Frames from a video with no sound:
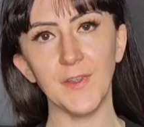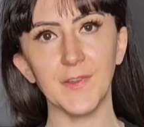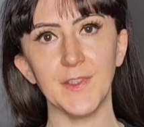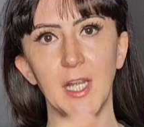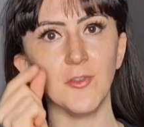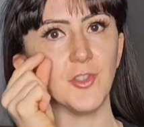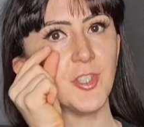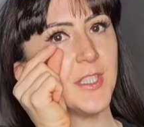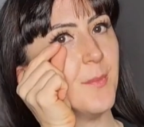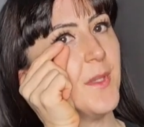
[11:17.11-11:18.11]
this down just
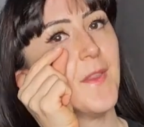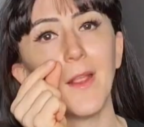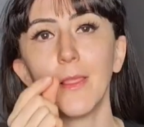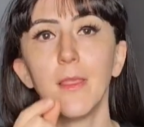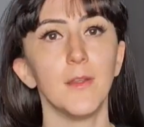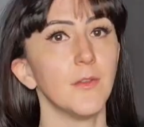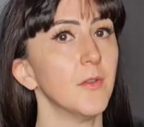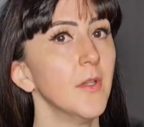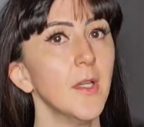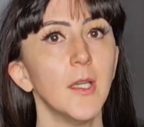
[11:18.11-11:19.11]
to give me that
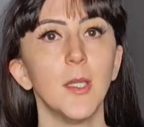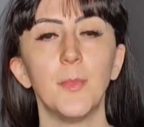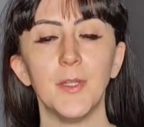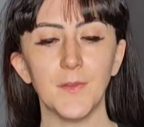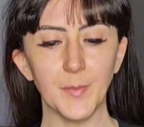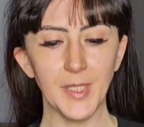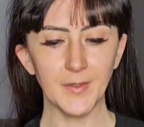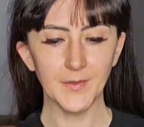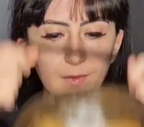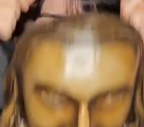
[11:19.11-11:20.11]
little bit of
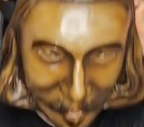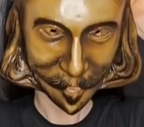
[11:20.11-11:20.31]
space.